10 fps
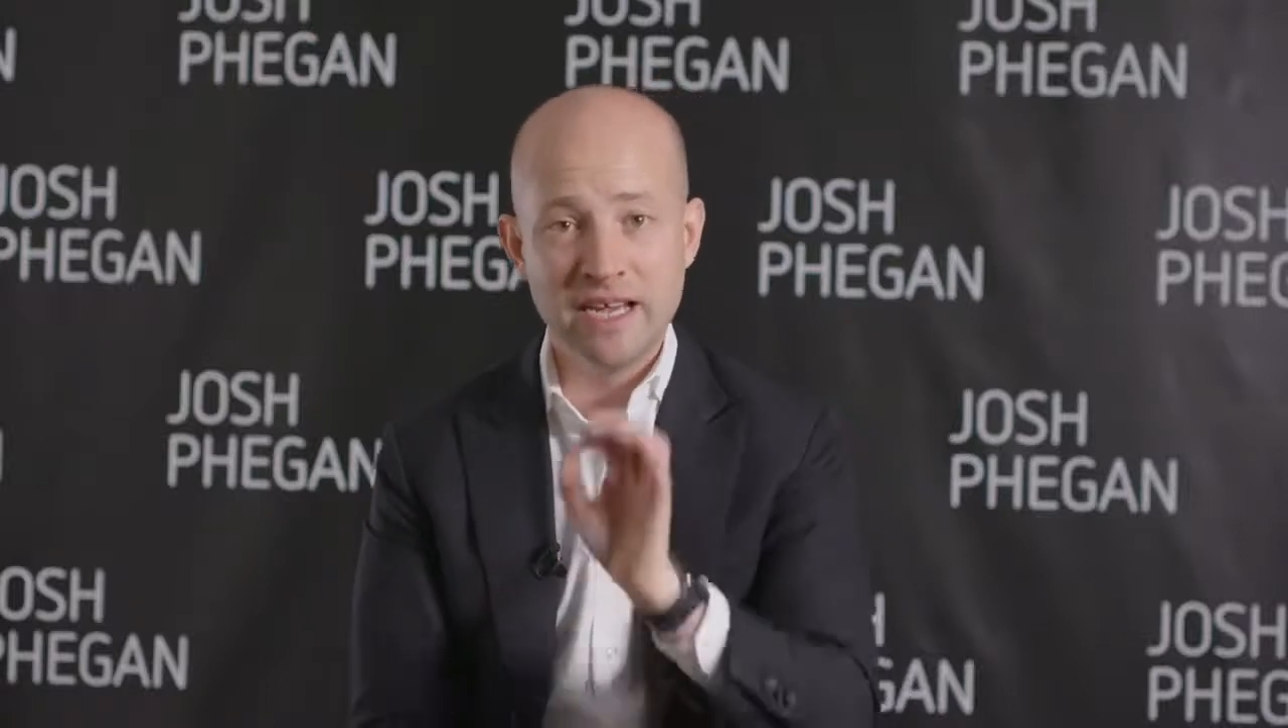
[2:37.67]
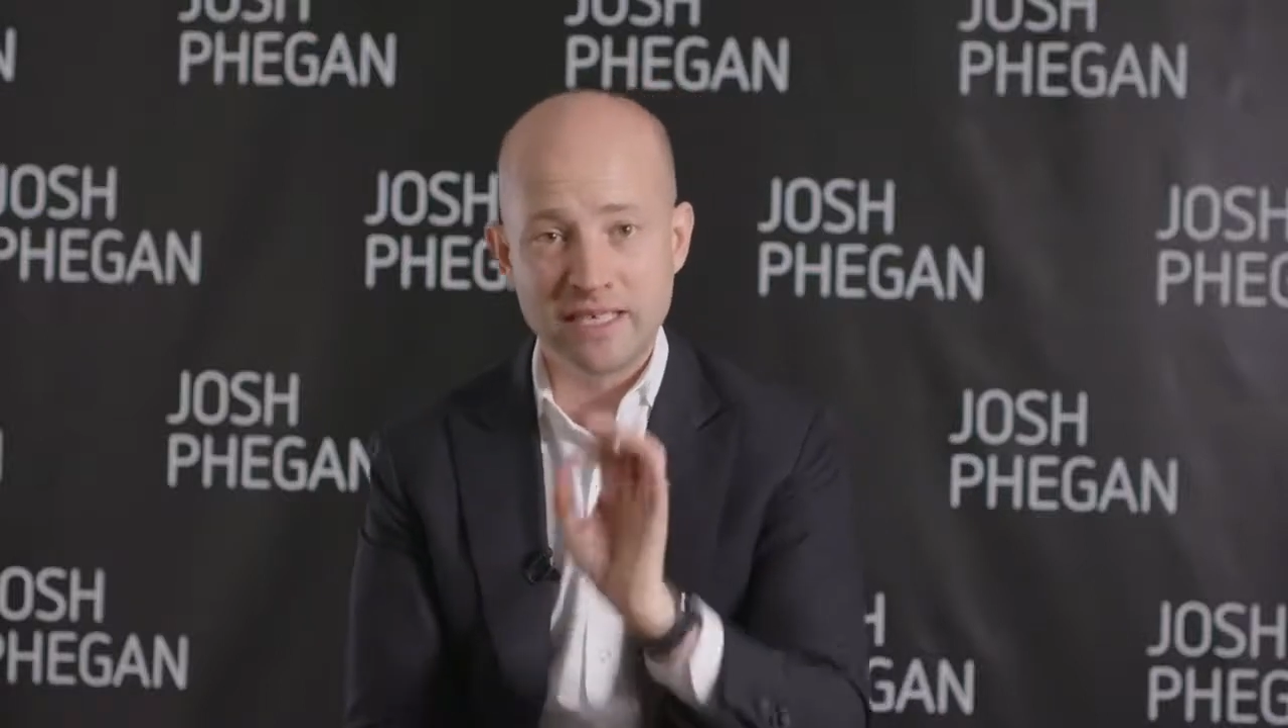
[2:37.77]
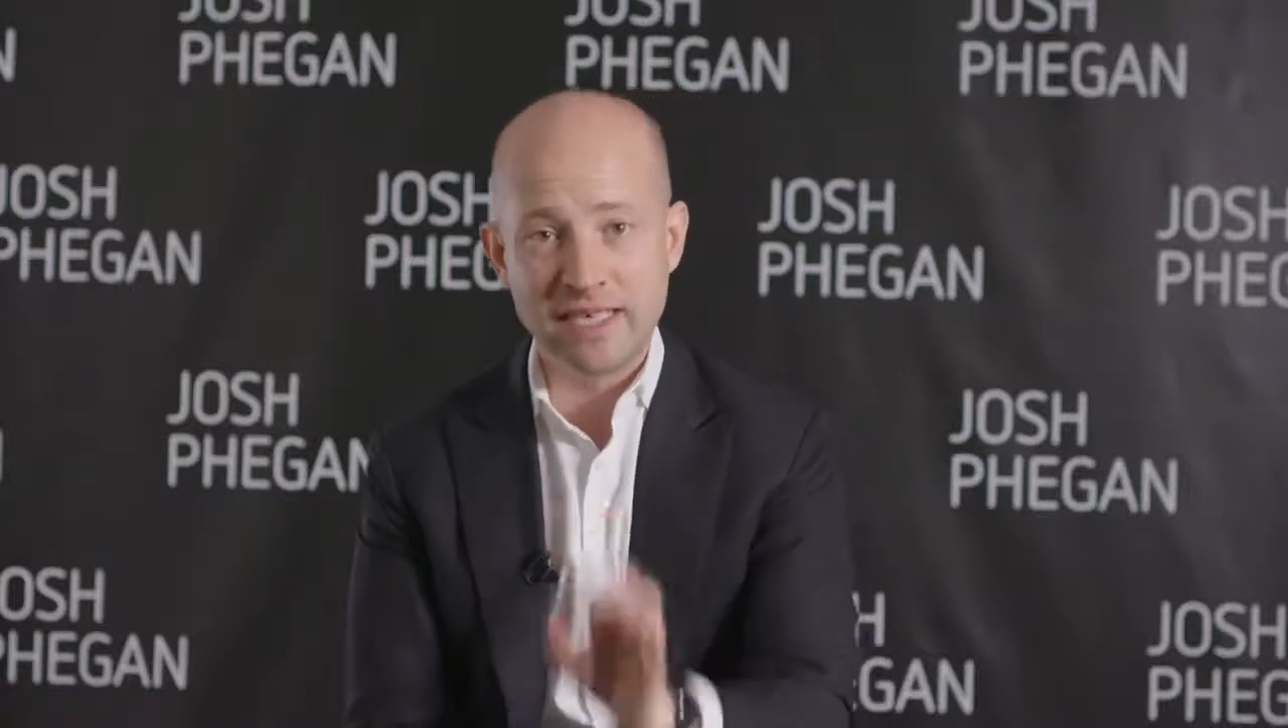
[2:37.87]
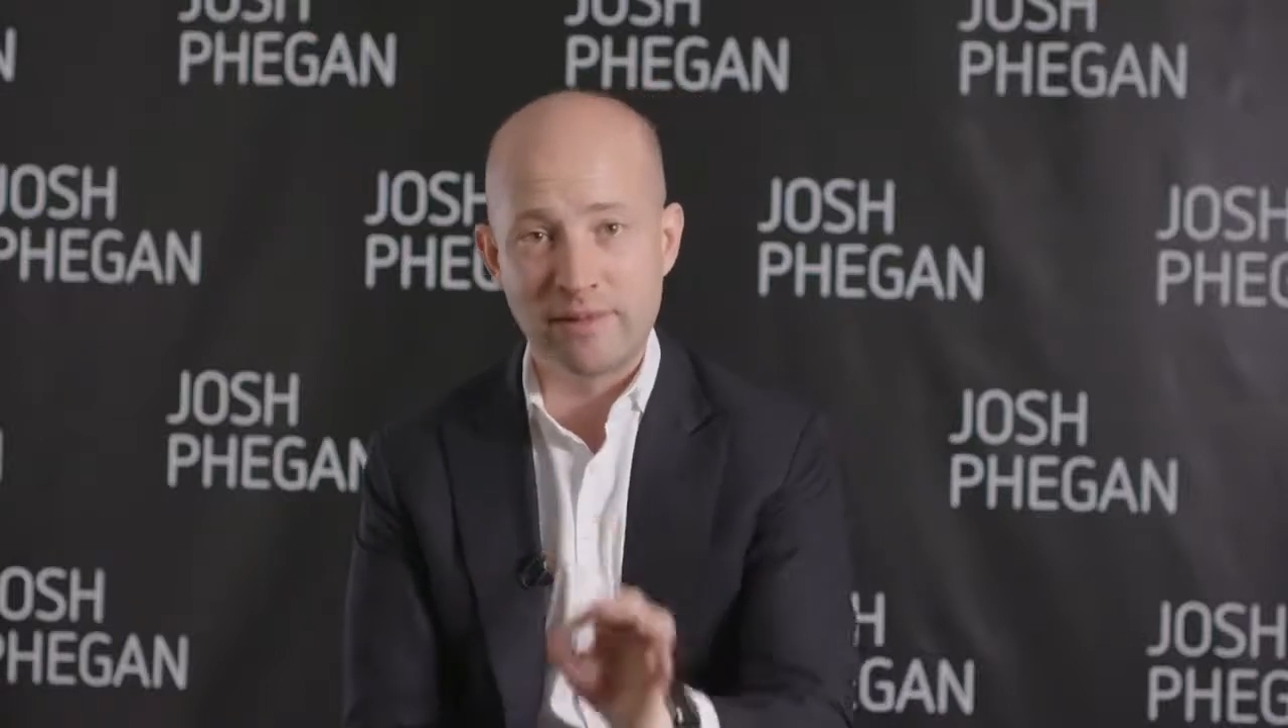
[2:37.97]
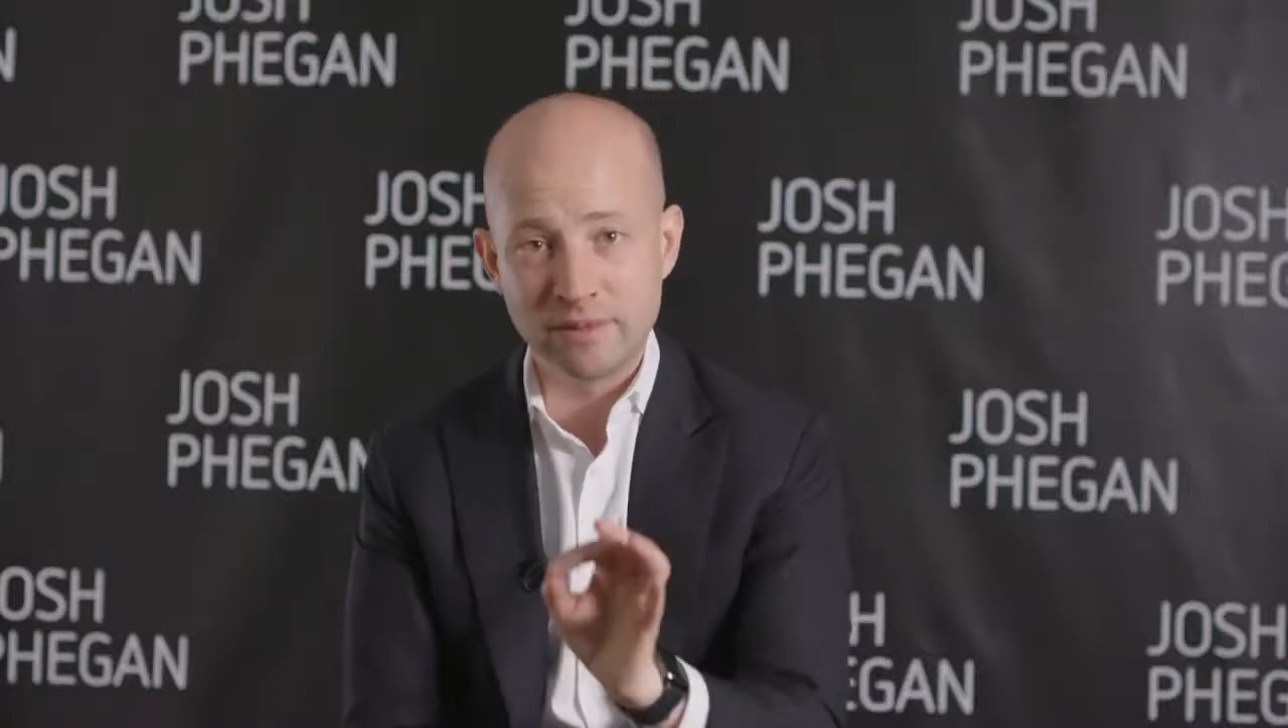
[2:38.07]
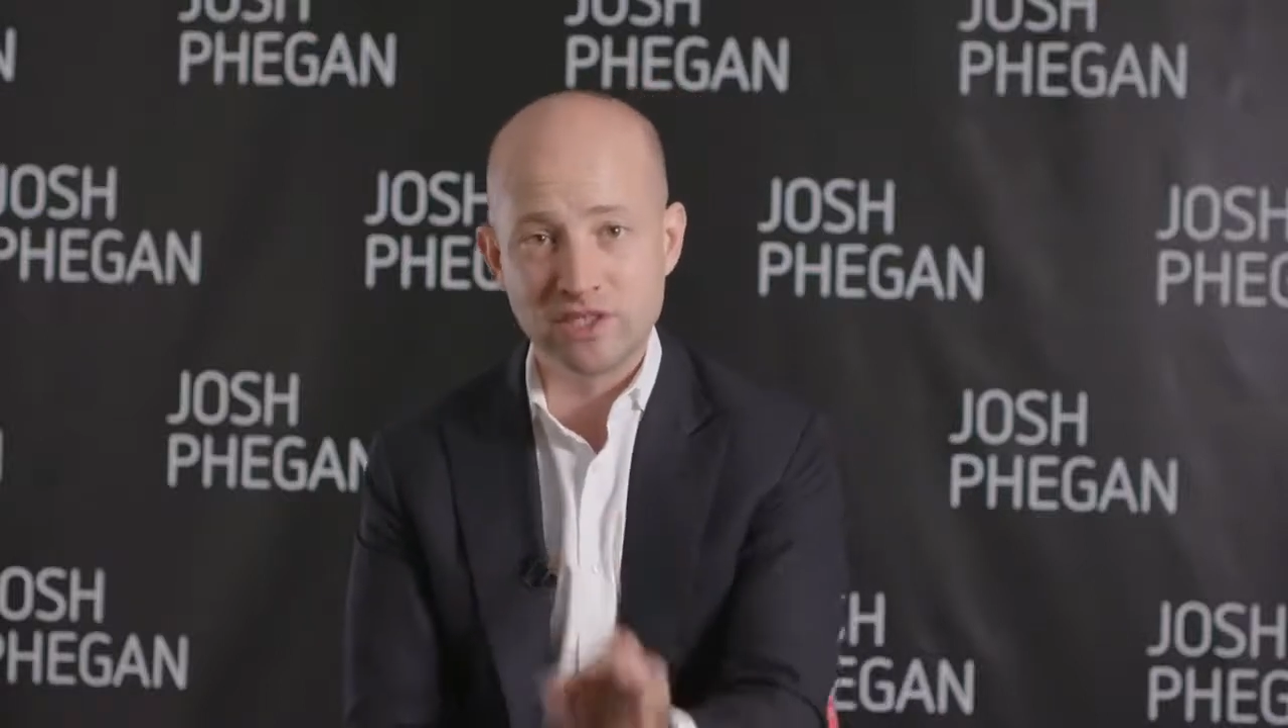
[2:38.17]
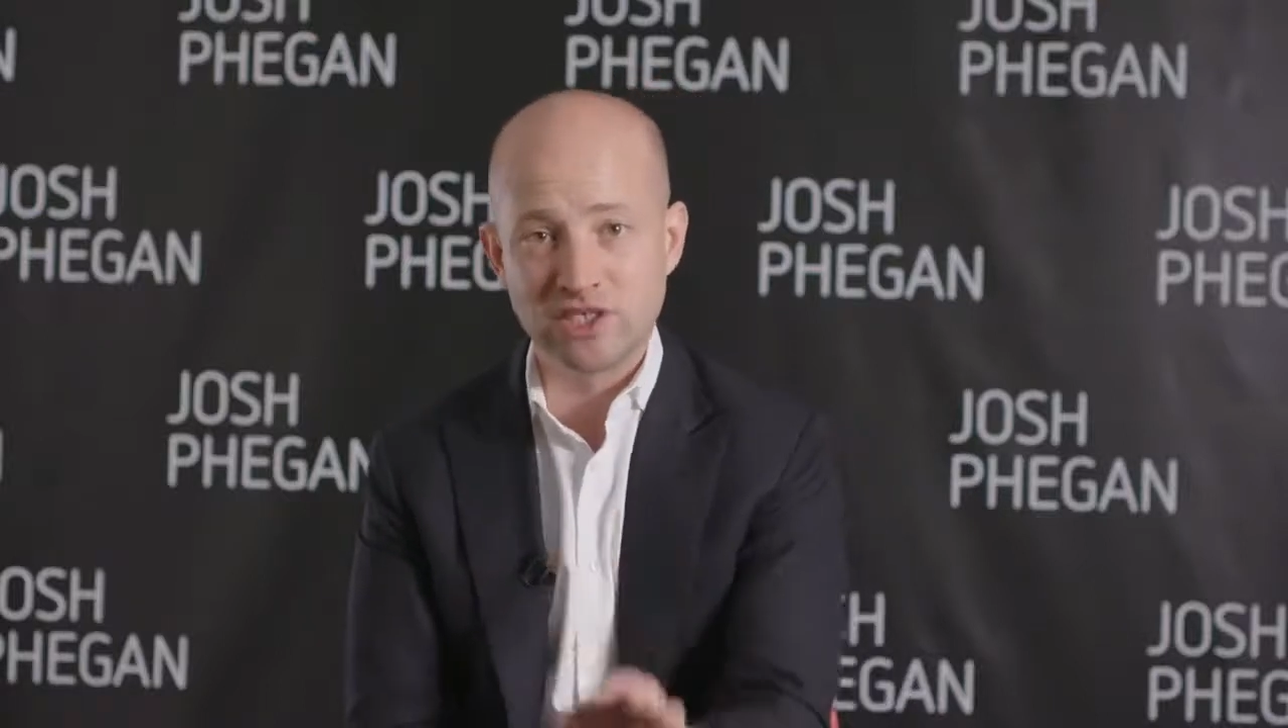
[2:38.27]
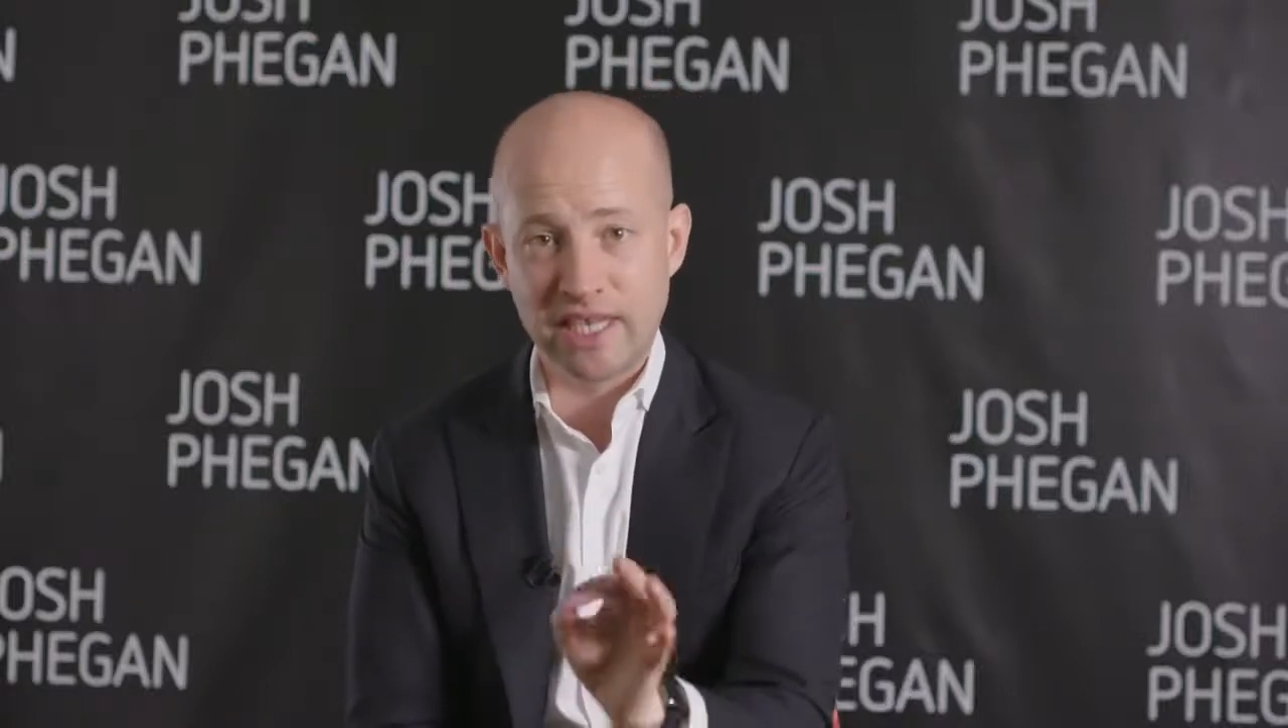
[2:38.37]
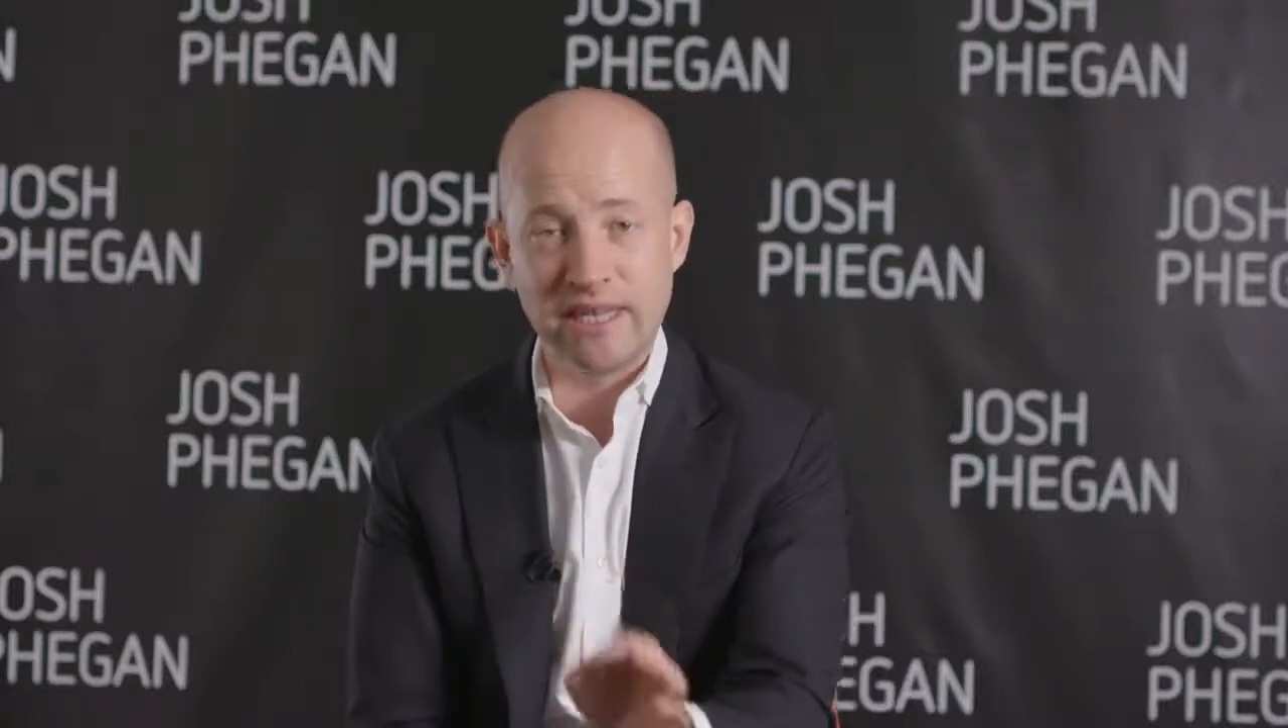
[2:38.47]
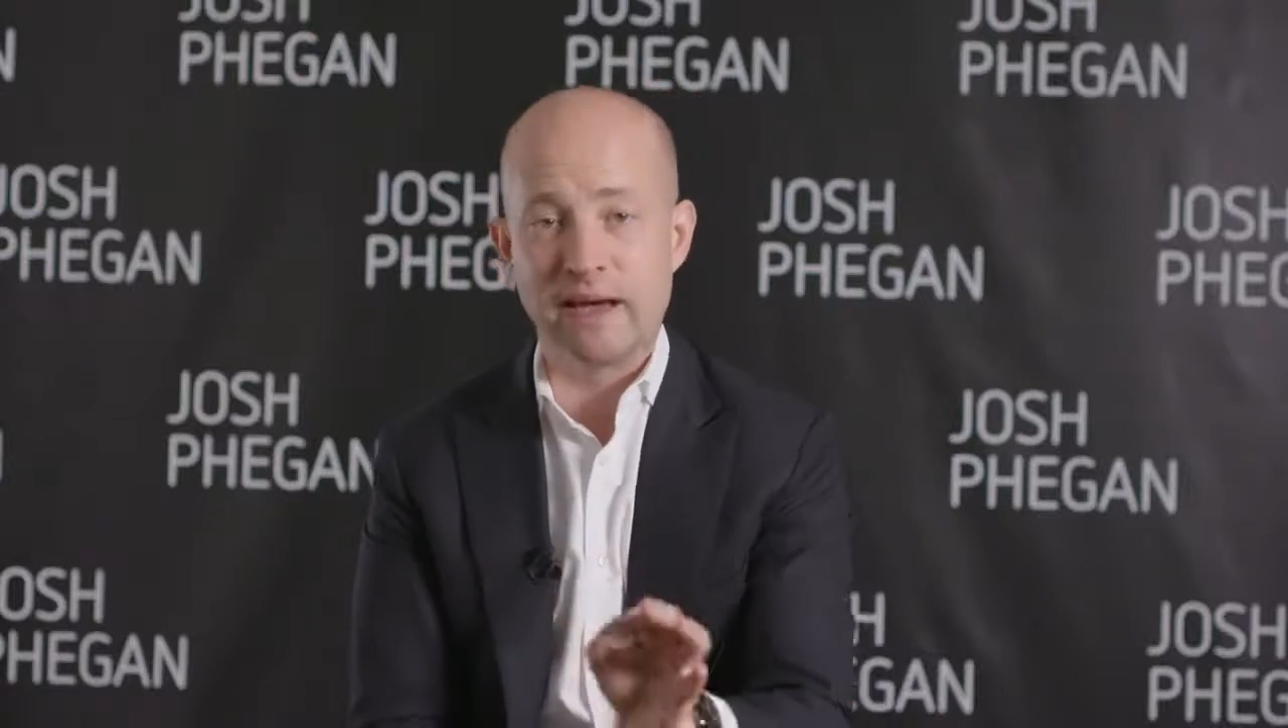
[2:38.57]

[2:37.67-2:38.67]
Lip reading: to come and see